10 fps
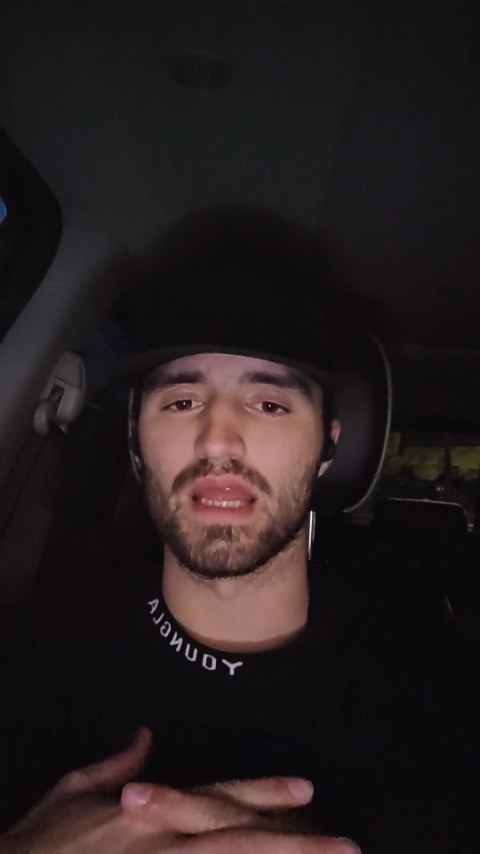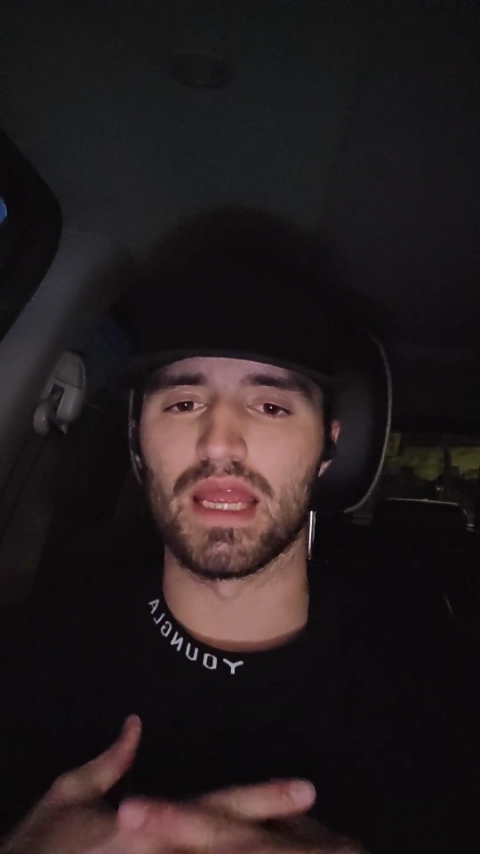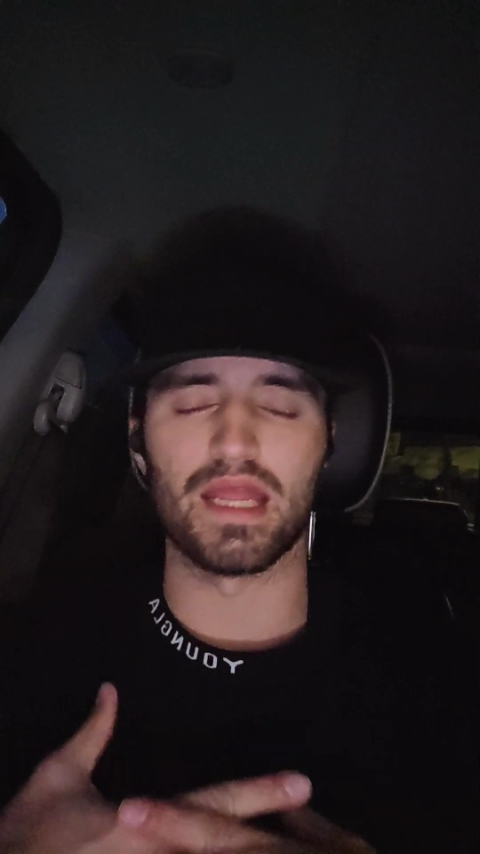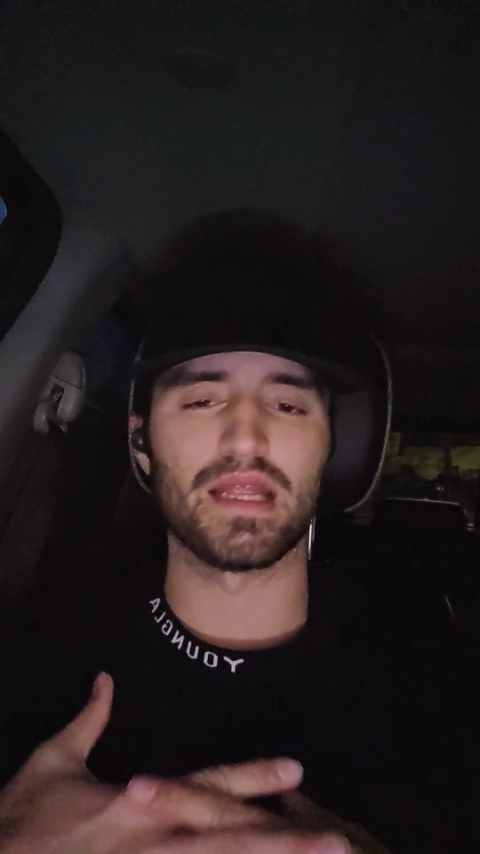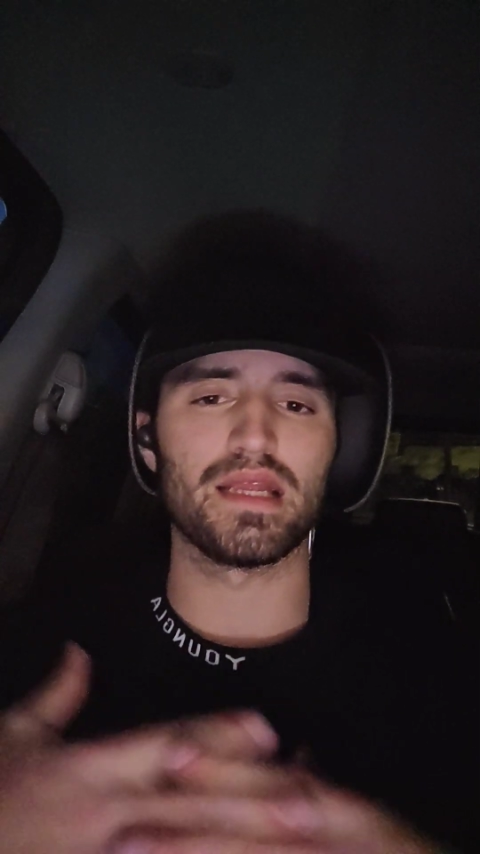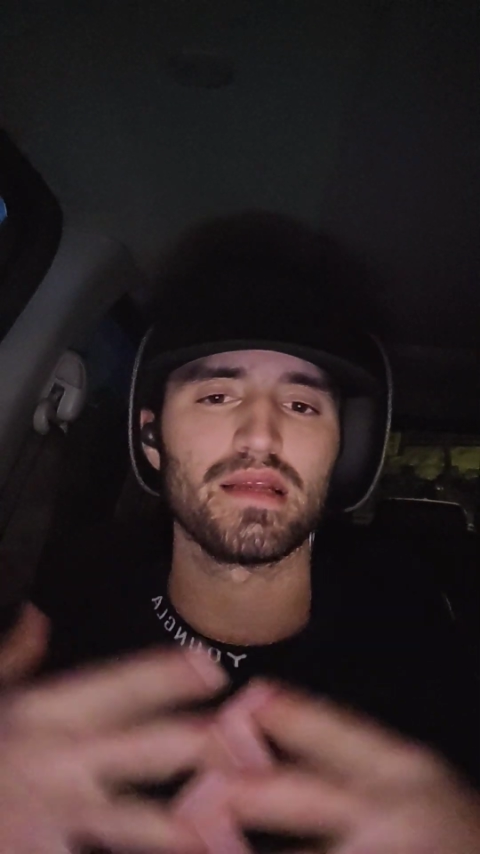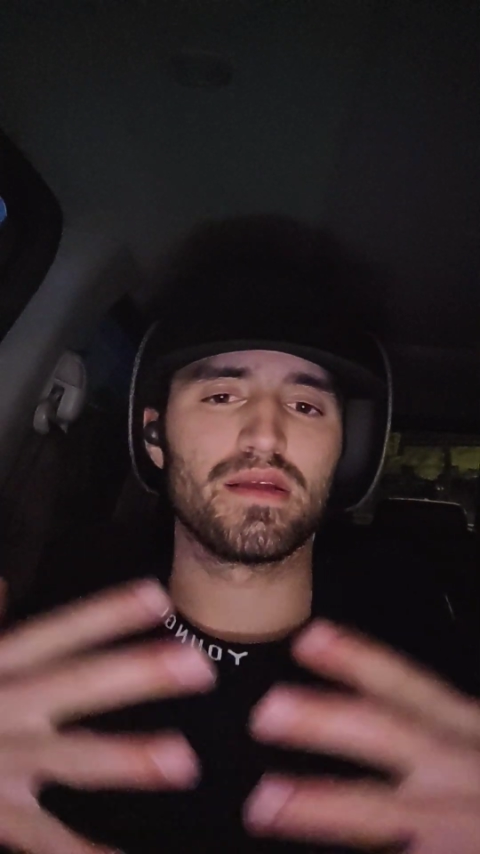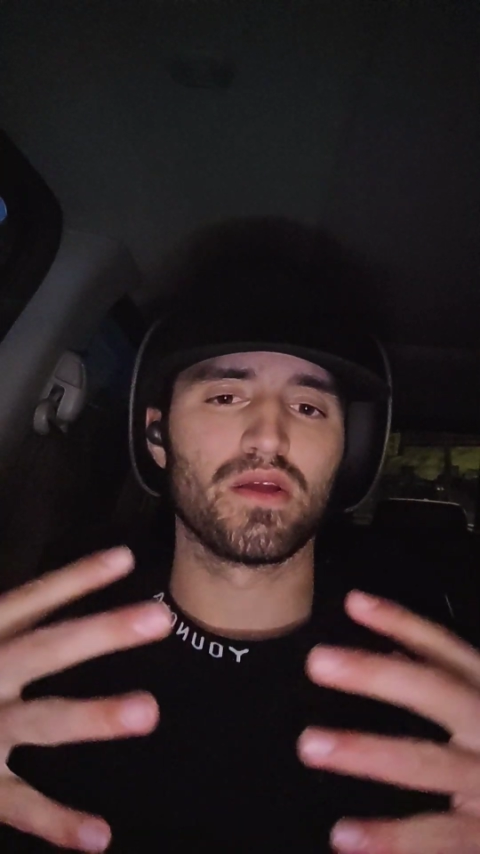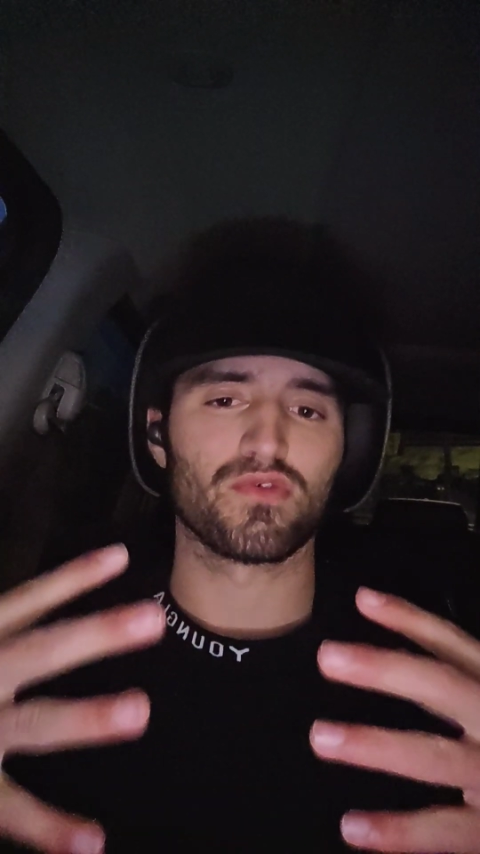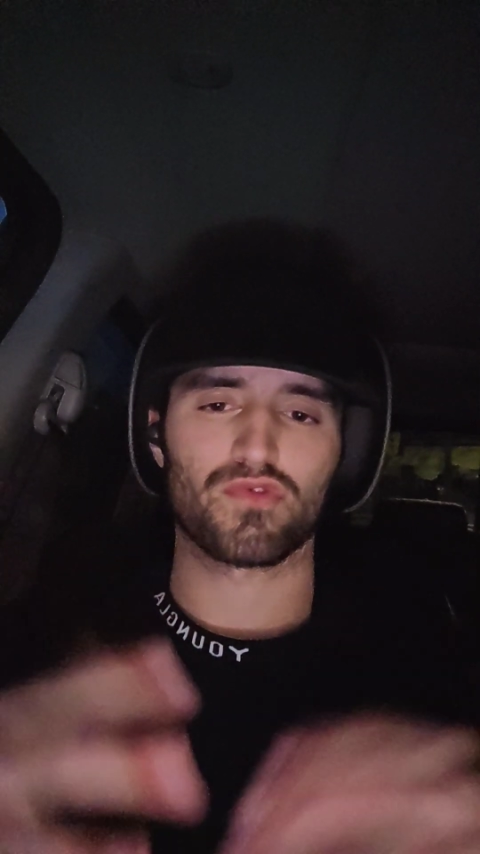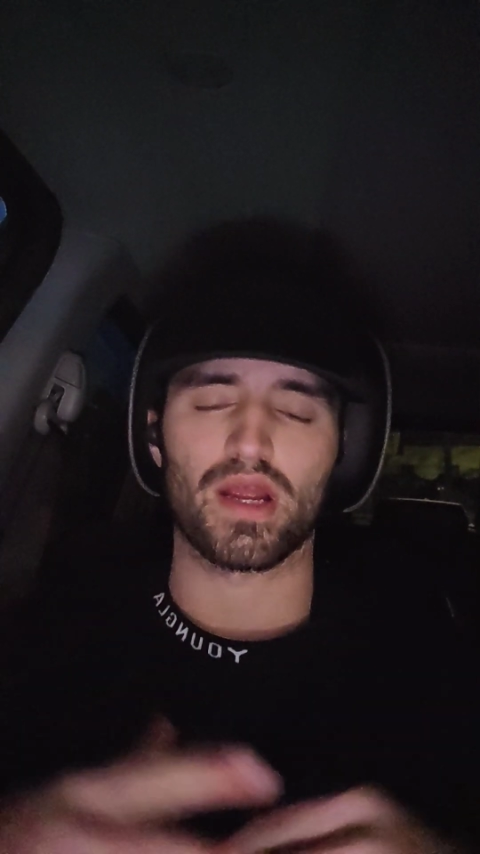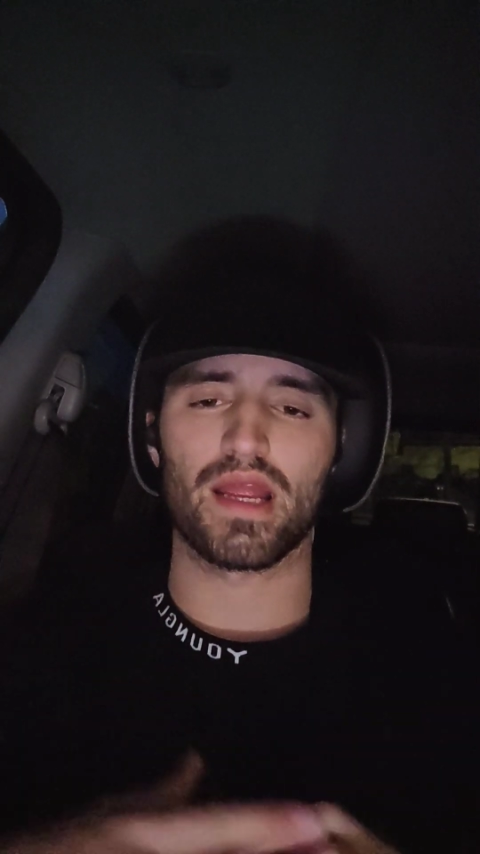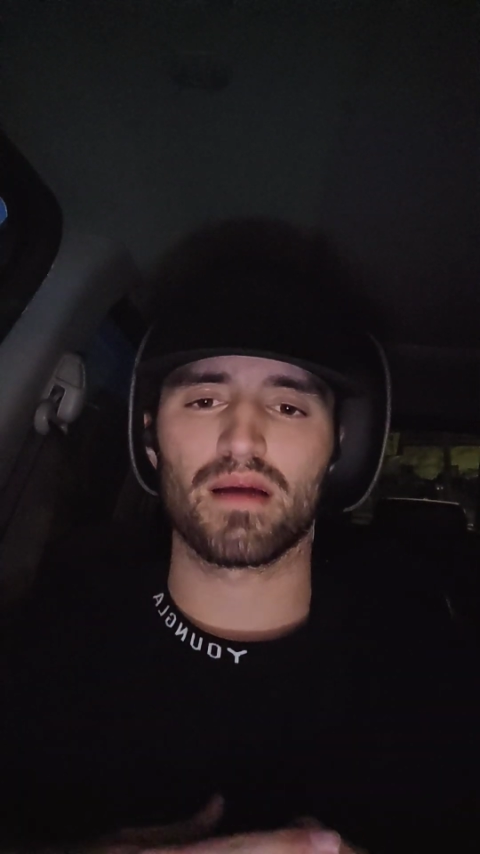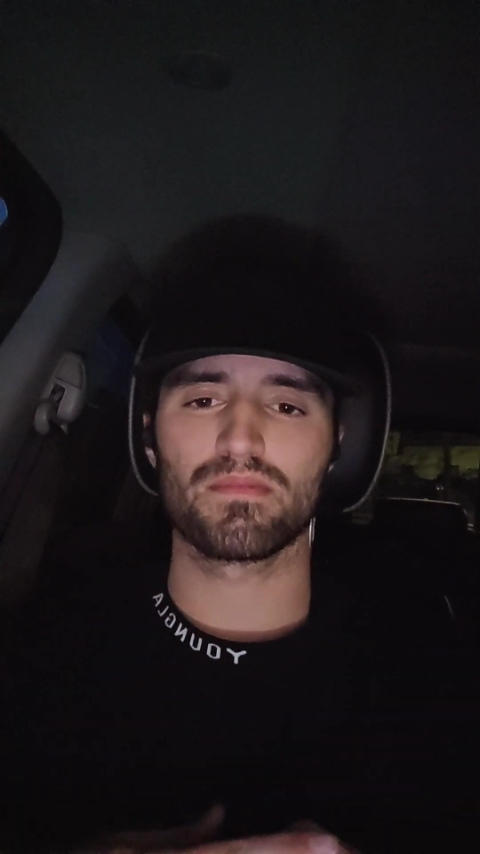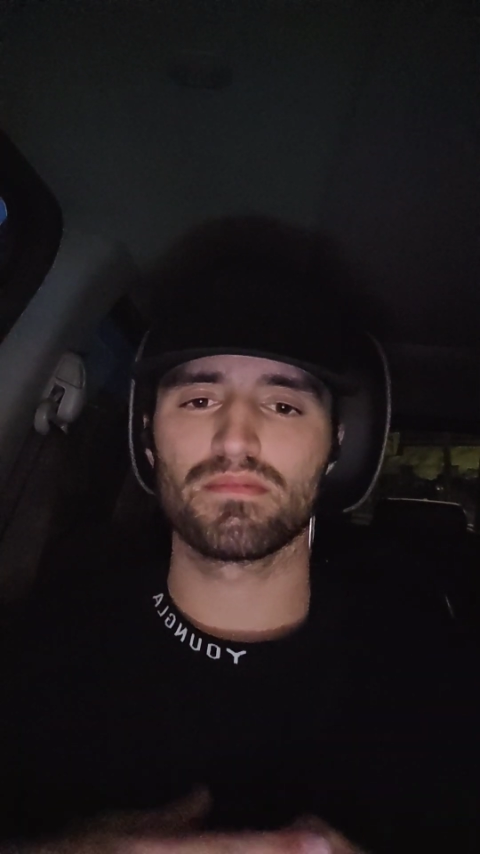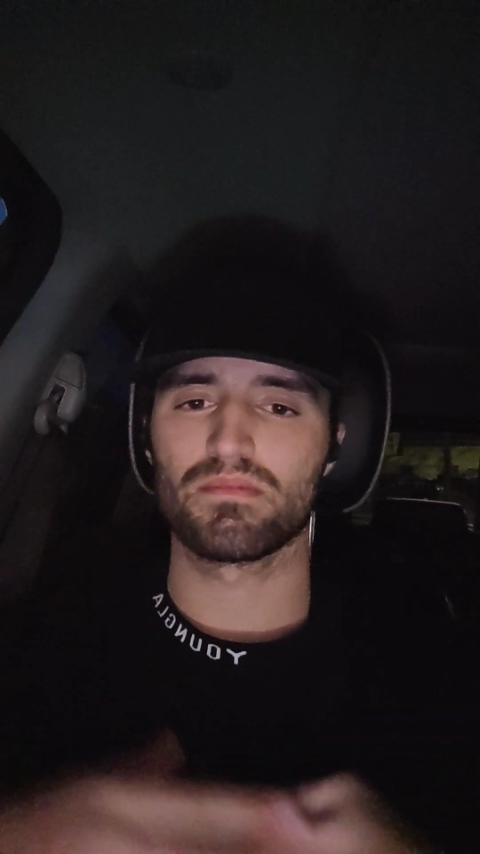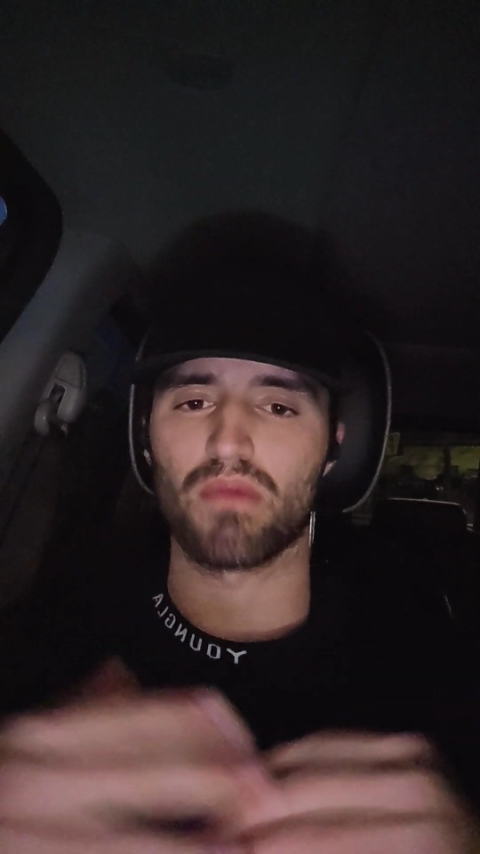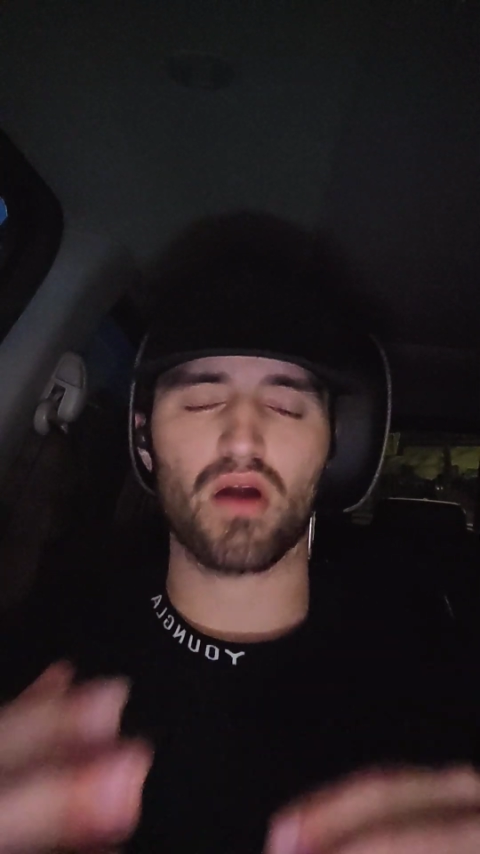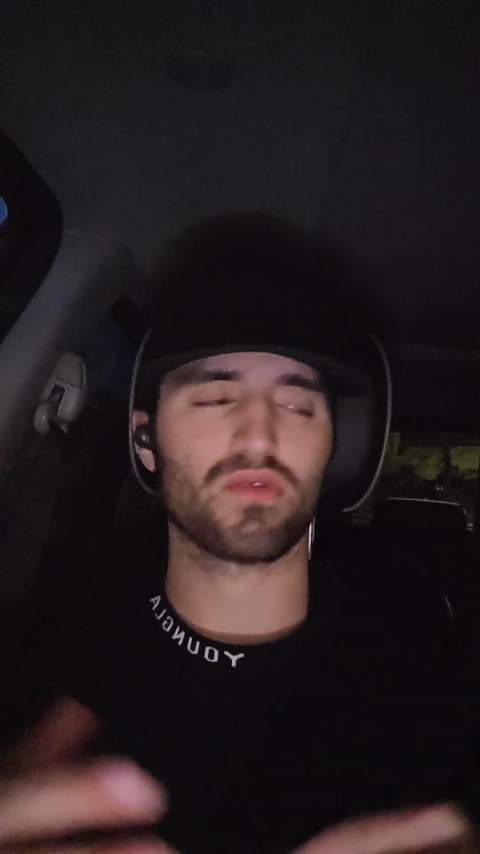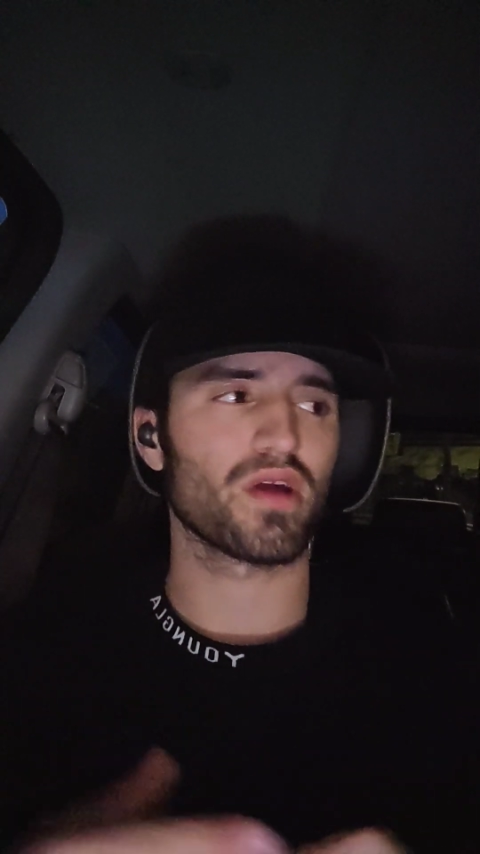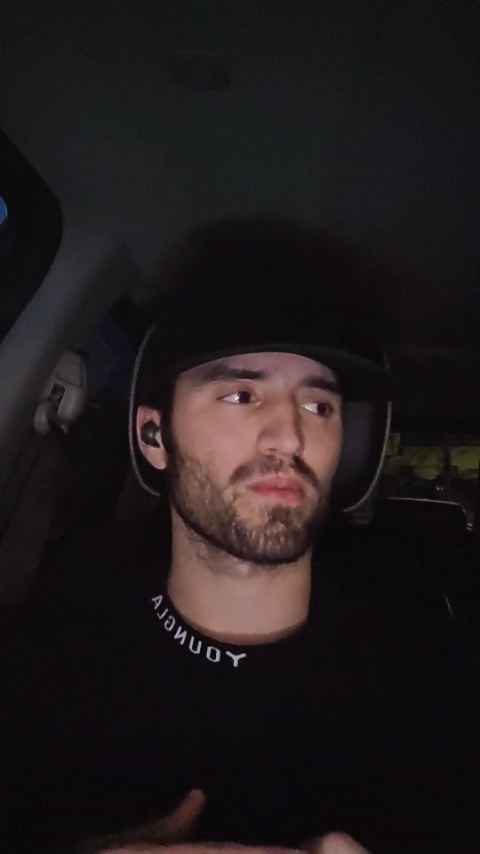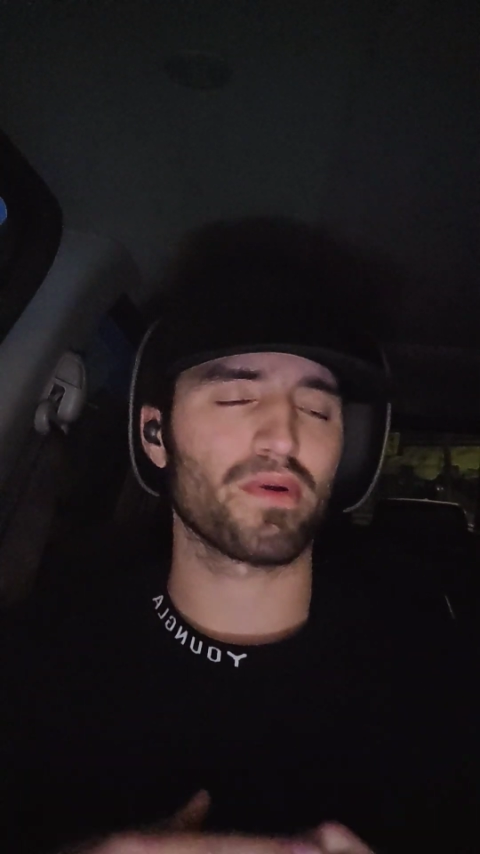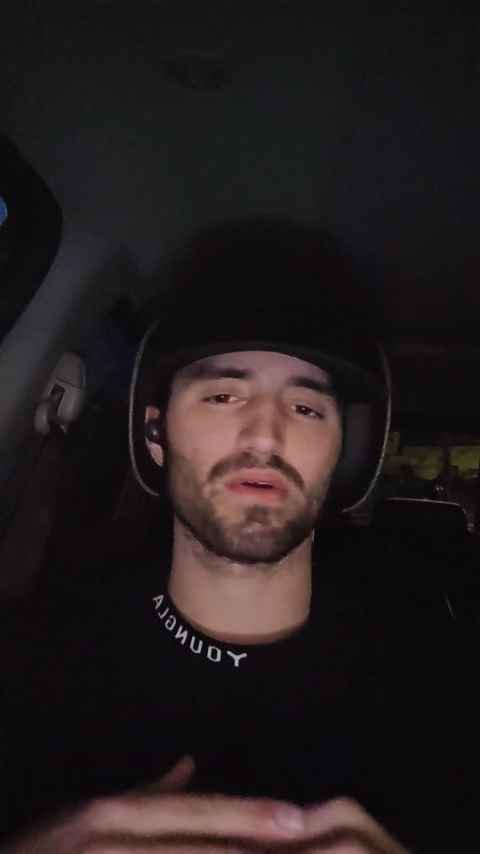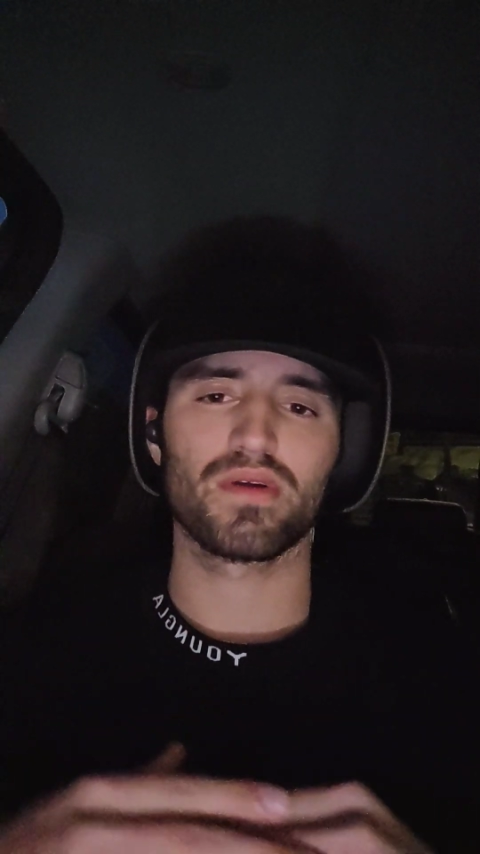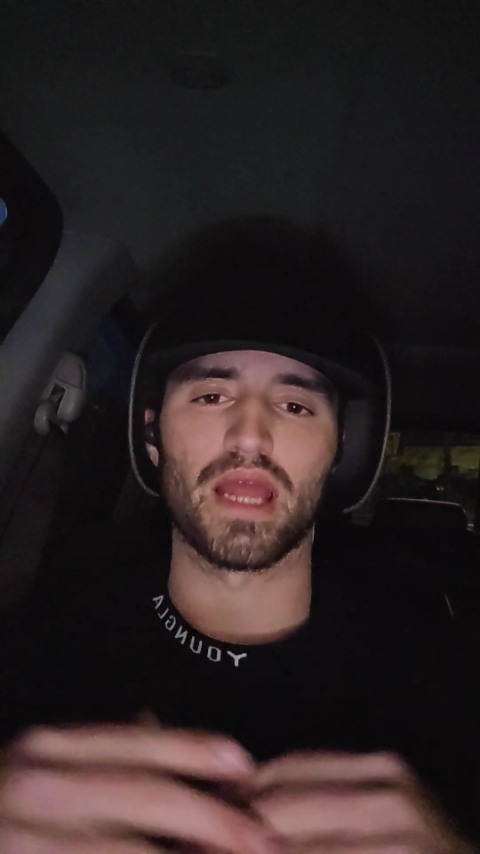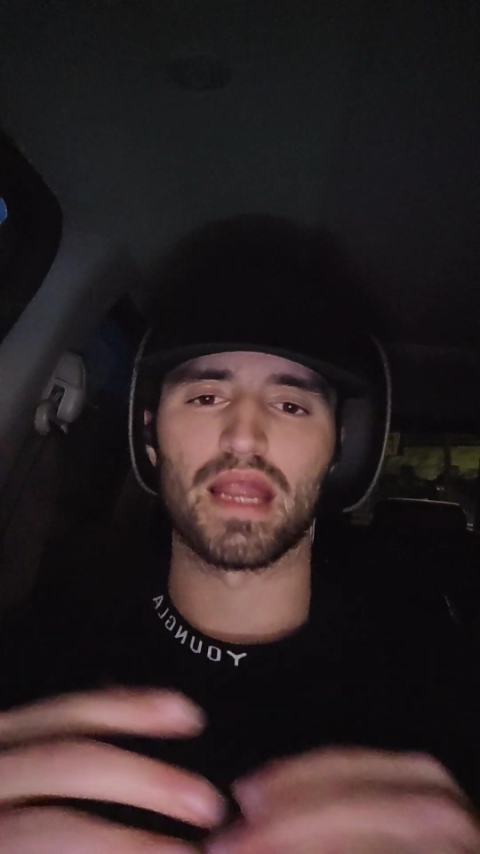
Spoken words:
any RAM model number,